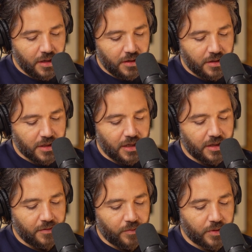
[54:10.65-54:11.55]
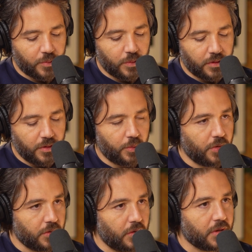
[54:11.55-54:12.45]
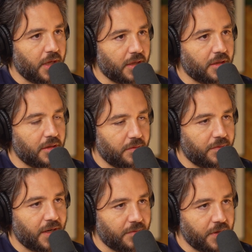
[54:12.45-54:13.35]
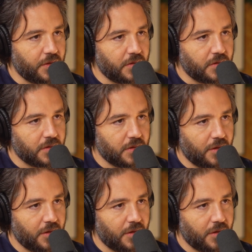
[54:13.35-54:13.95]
this idea of what would the world look like in 5 years,